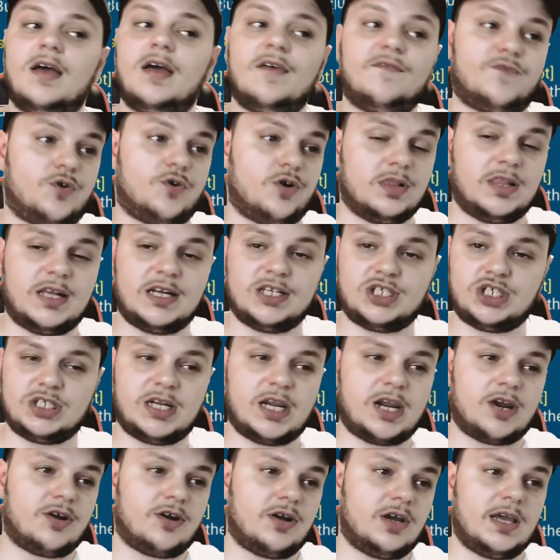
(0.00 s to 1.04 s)
For a
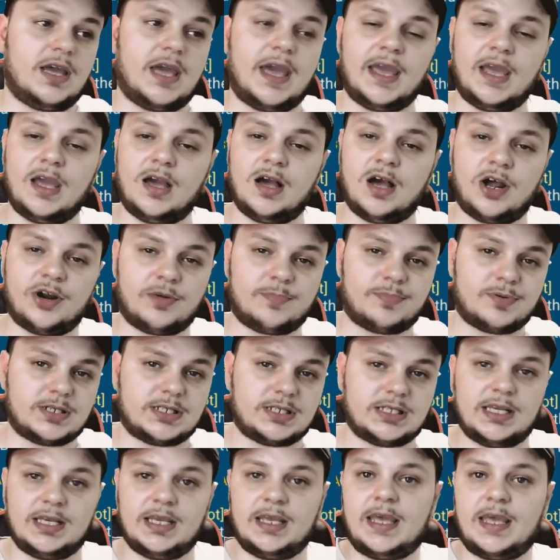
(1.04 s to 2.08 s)
legendary,
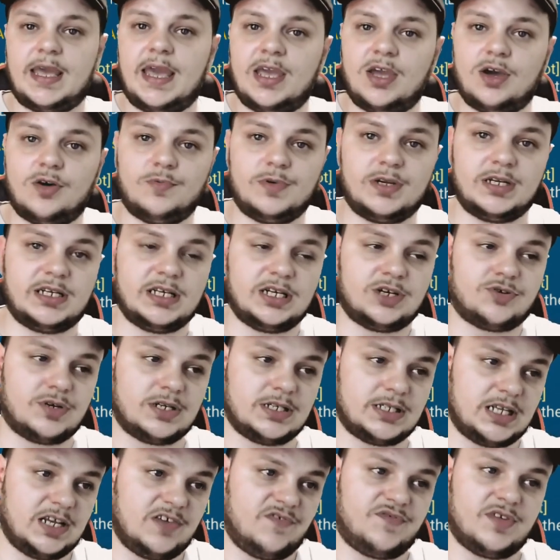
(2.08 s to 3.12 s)
100% AoE decreased
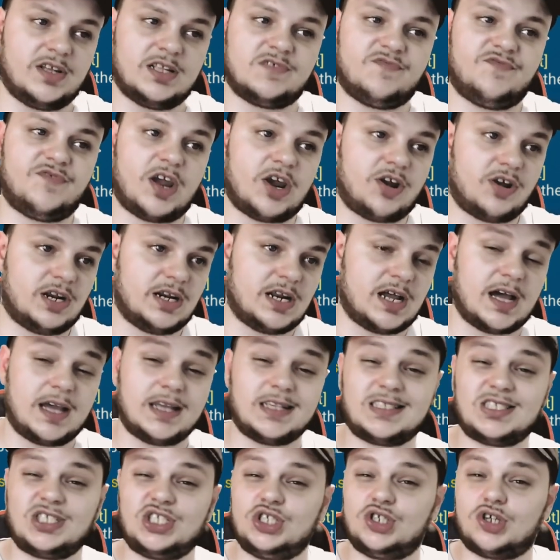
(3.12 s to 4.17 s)
defense, very
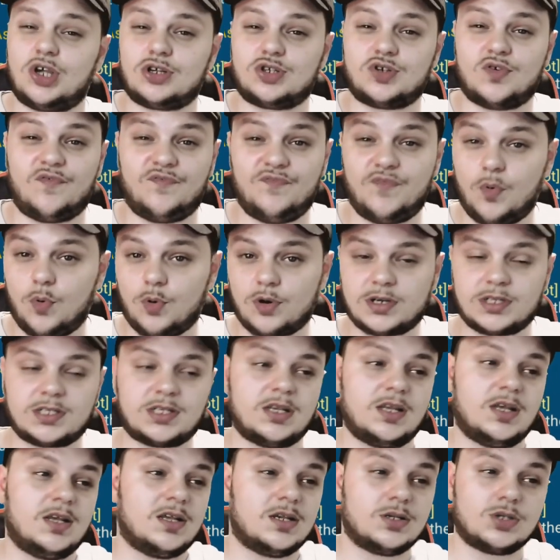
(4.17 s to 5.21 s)
nice. She's also force,
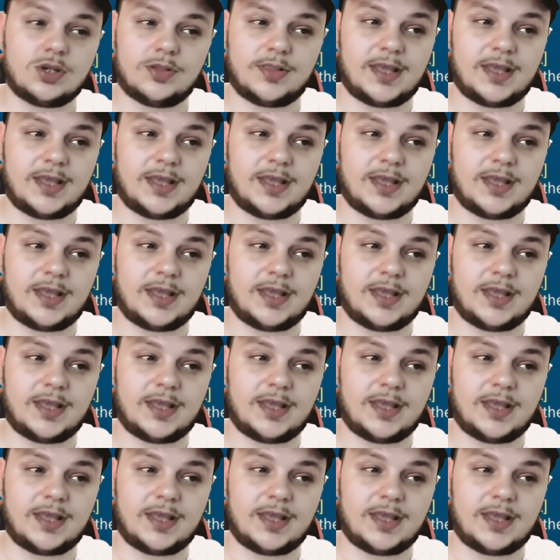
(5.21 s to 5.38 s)
so that